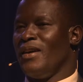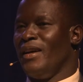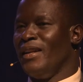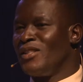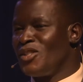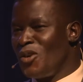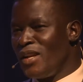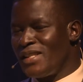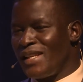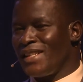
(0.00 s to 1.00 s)
In
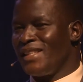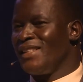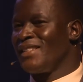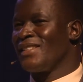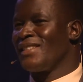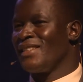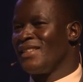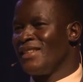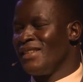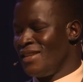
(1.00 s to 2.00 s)
stories like this,
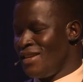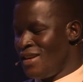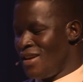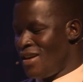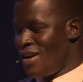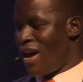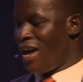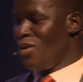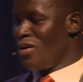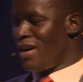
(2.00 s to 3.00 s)
I
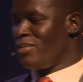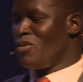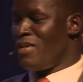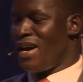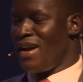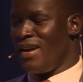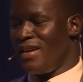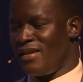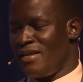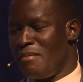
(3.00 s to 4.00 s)
look up to
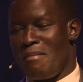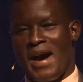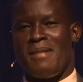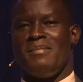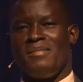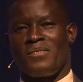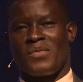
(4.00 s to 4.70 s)
my mom,